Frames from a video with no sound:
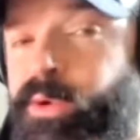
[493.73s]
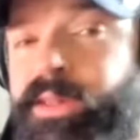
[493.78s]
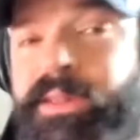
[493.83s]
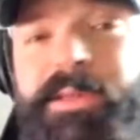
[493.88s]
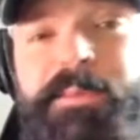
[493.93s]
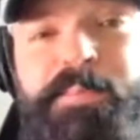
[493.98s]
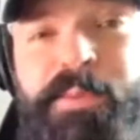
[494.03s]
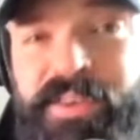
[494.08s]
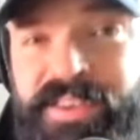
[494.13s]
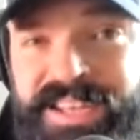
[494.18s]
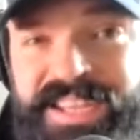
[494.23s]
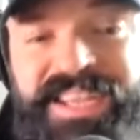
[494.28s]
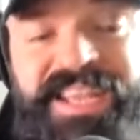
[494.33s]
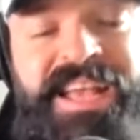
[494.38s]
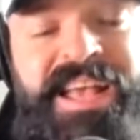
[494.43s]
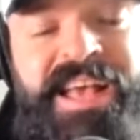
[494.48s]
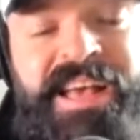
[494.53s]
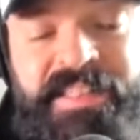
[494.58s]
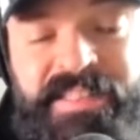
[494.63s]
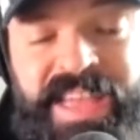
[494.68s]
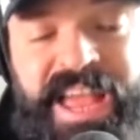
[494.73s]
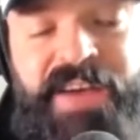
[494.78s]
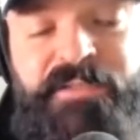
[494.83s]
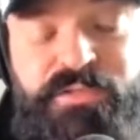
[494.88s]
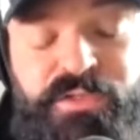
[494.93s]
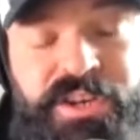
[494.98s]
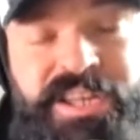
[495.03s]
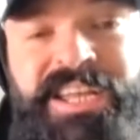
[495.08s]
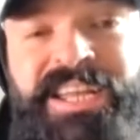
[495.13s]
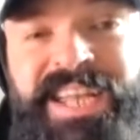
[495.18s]
really putting the
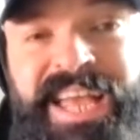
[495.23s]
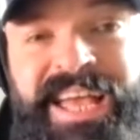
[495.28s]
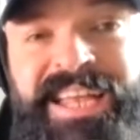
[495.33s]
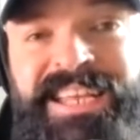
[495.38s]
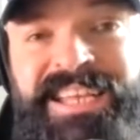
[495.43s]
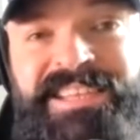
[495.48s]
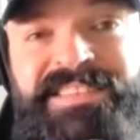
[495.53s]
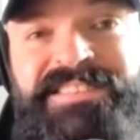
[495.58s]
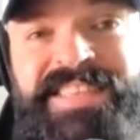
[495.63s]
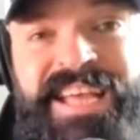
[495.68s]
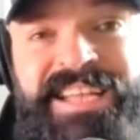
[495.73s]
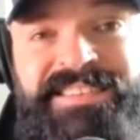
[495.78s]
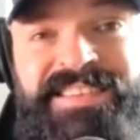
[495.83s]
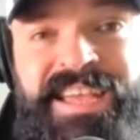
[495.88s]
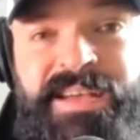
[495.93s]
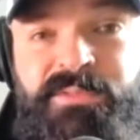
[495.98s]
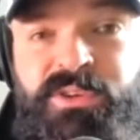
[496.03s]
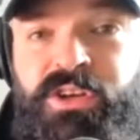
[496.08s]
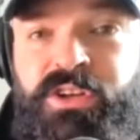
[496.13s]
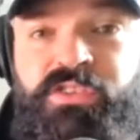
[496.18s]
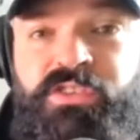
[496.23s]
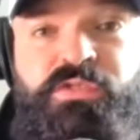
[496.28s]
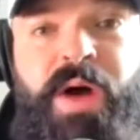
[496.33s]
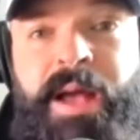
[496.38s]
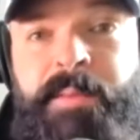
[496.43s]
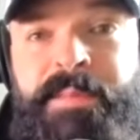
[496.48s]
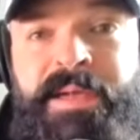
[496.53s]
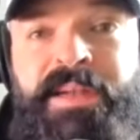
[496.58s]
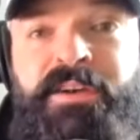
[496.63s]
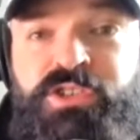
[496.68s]
effort in, and he is that damn good. So
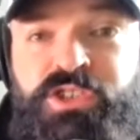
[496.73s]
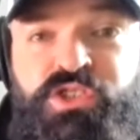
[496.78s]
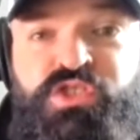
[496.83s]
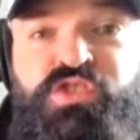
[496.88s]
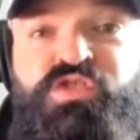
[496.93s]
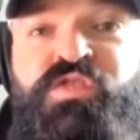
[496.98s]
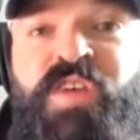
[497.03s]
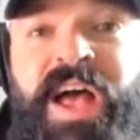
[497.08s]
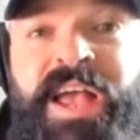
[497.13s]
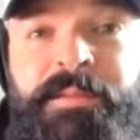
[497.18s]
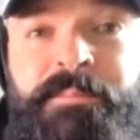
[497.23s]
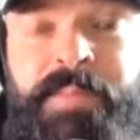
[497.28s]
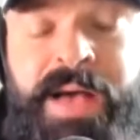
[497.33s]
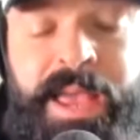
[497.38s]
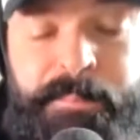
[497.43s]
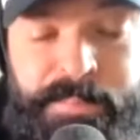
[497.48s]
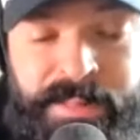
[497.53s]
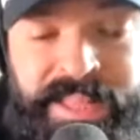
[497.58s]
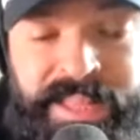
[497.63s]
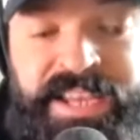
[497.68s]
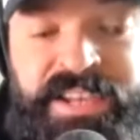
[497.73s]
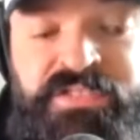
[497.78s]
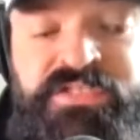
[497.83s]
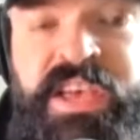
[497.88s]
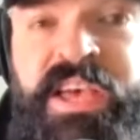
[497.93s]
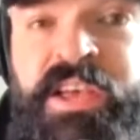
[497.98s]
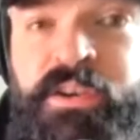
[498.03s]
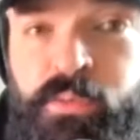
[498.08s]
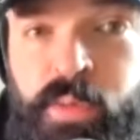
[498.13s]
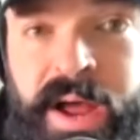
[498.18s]
I better just find my
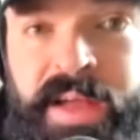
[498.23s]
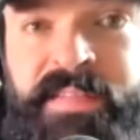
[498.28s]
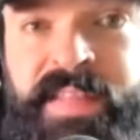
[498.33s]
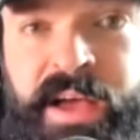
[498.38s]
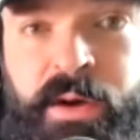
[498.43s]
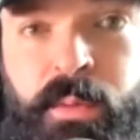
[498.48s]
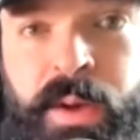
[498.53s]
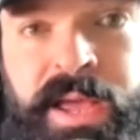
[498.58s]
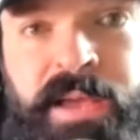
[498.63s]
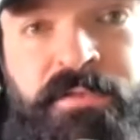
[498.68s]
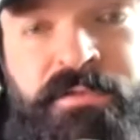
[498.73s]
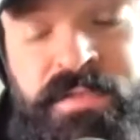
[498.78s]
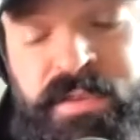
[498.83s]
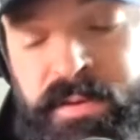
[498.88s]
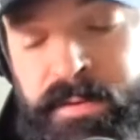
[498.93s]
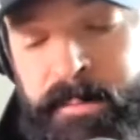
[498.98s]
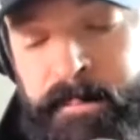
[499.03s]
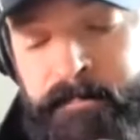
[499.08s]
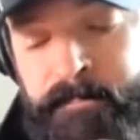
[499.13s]
place and ride that wave.